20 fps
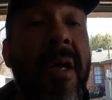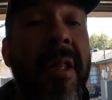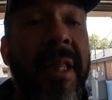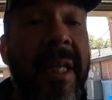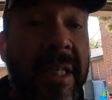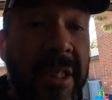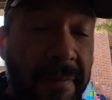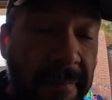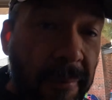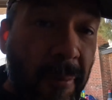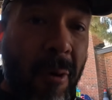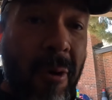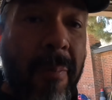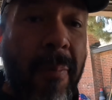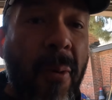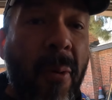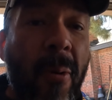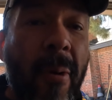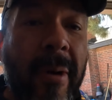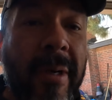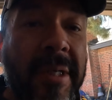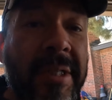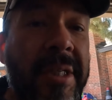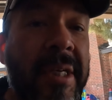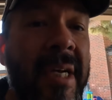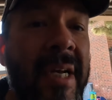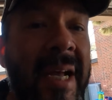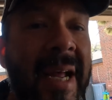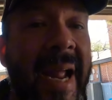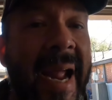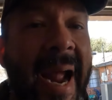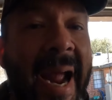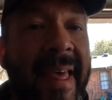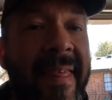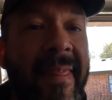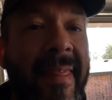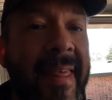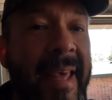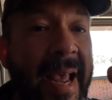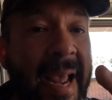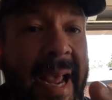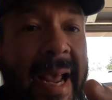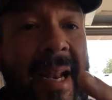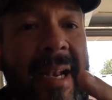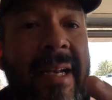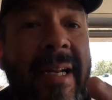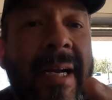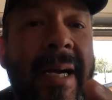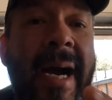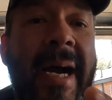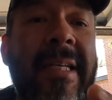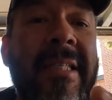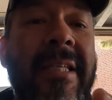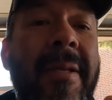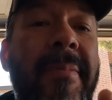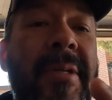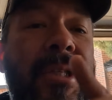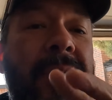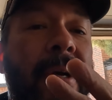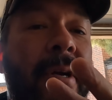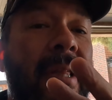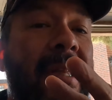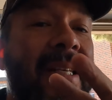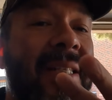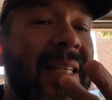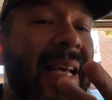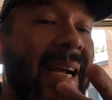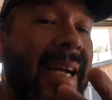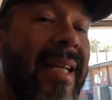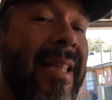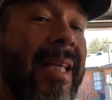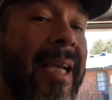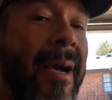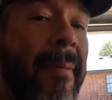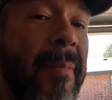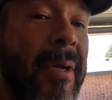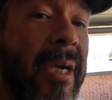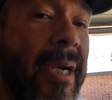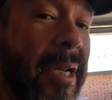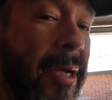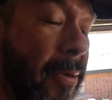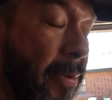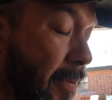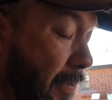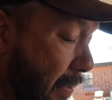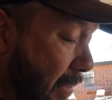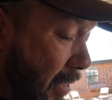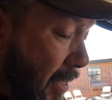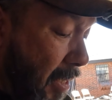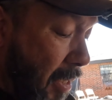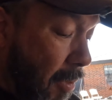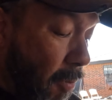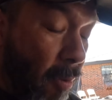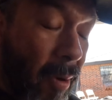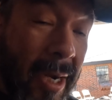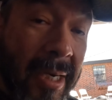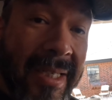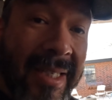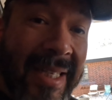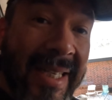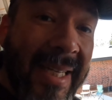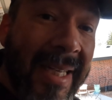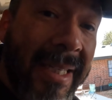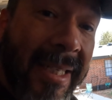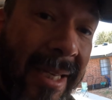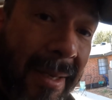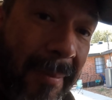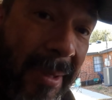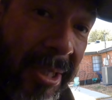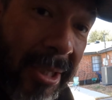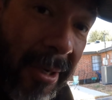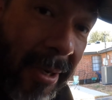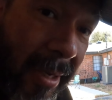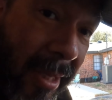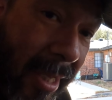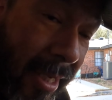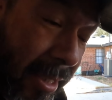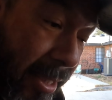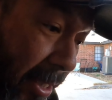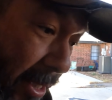these floorboards, and then, guys, let me show you the second thing I'm going to do. Watch this. Let me show you this